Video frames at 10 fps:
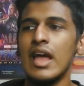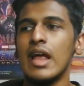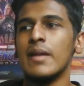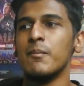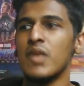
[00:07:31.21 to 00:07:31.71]

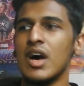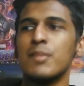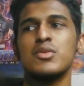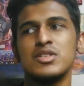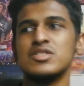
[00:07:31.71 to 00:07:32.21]
and
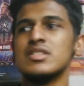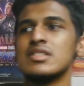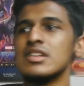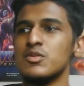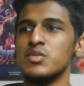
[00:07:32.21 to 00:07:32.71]
I'm pretty sure he's
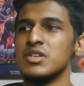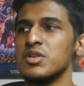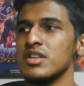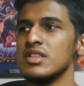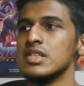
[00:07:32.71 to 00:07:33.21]
going to
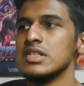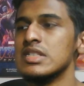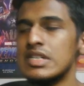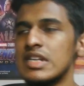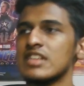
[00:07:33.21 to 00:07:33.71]
return in
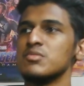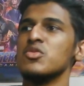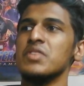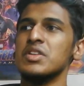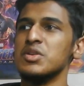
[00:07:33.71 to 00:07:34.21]
the next
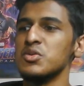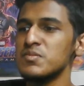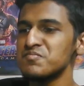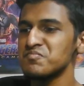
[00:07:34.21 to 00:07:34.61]
movie too.